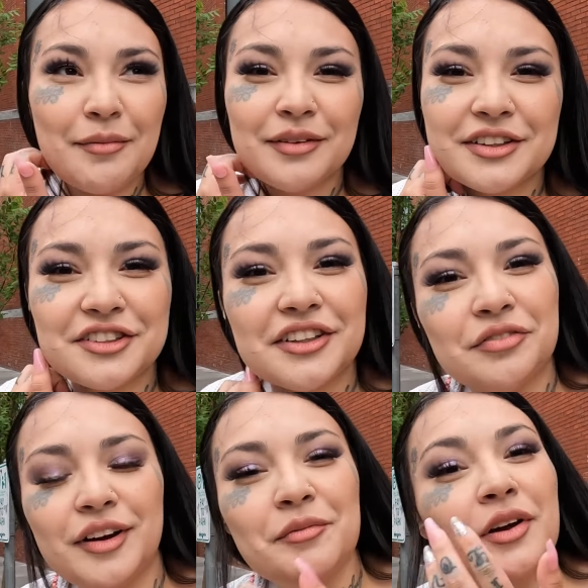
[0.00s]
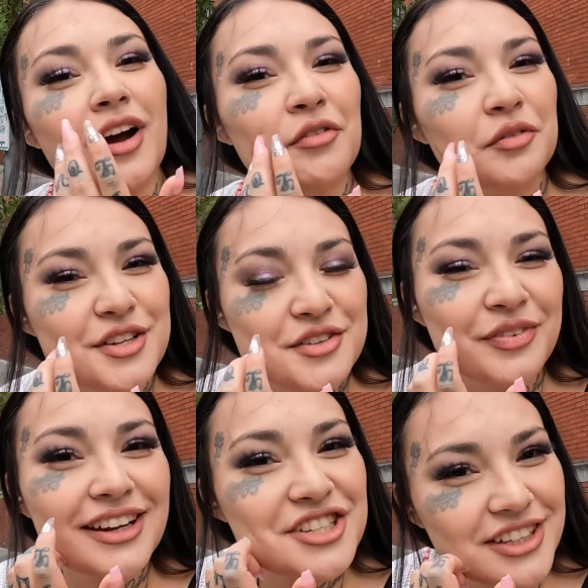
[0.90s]
I'm originally from the Colville
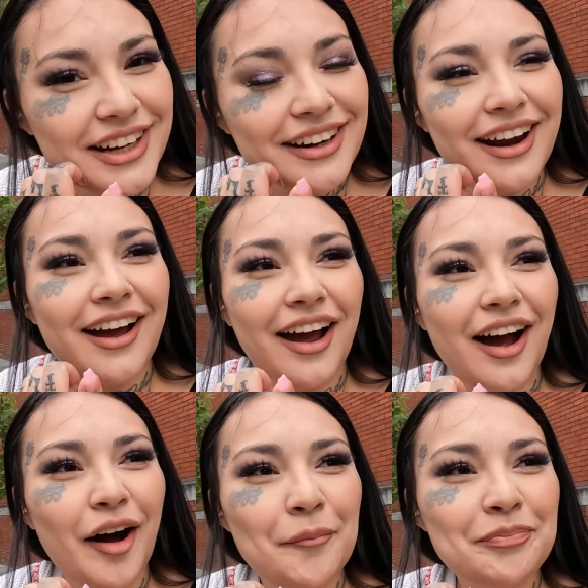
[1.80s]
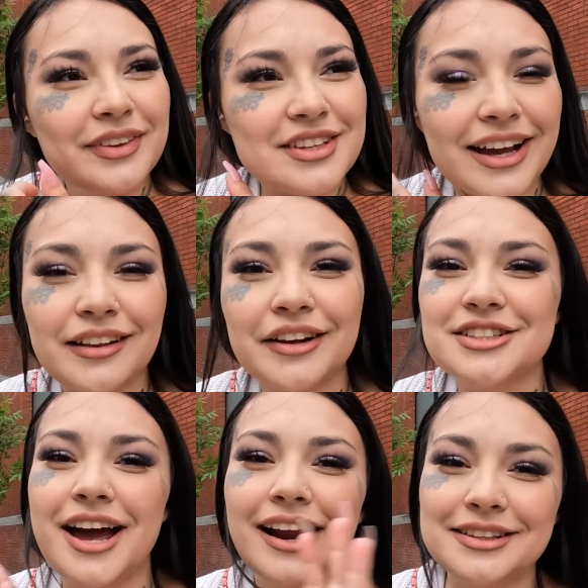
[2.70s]
Reservation. It's like a
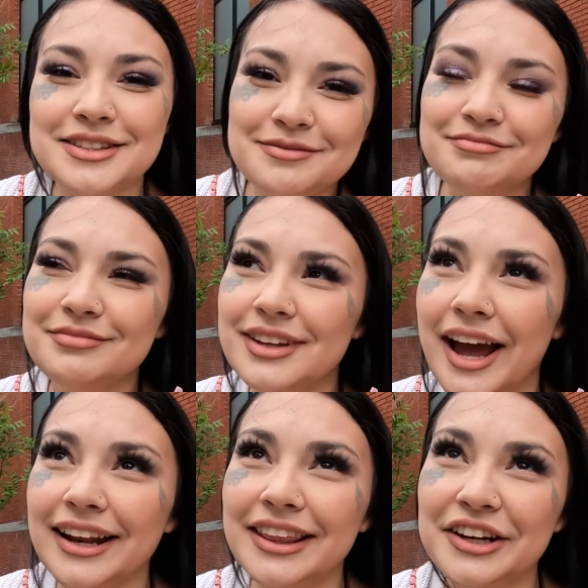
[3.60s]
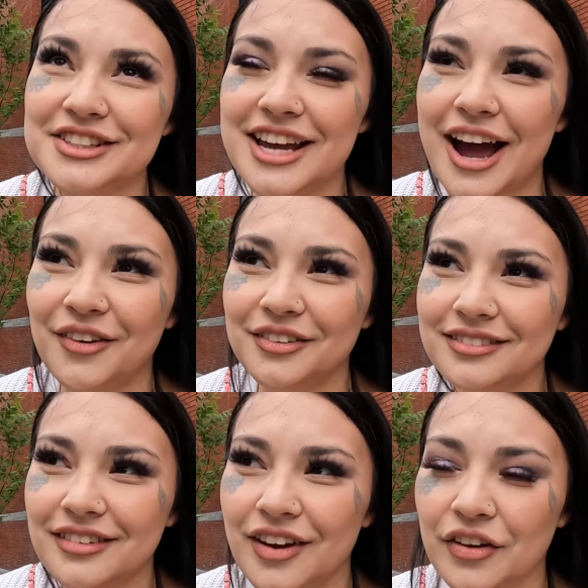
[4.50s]
little tiny little
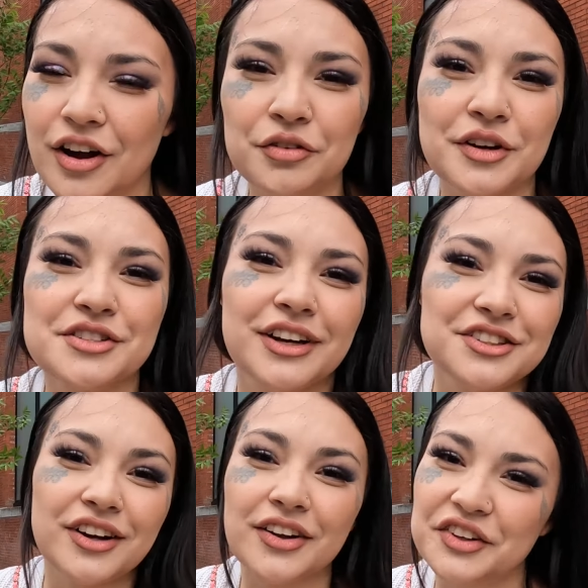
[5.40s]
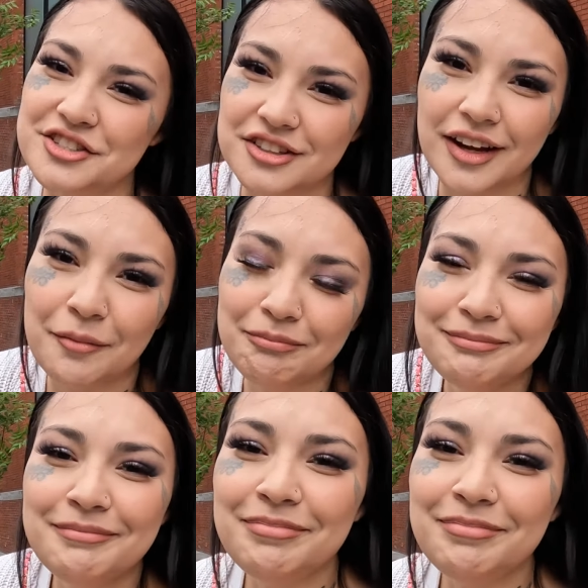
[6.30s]
town on the Colville Reservation called Inchleam.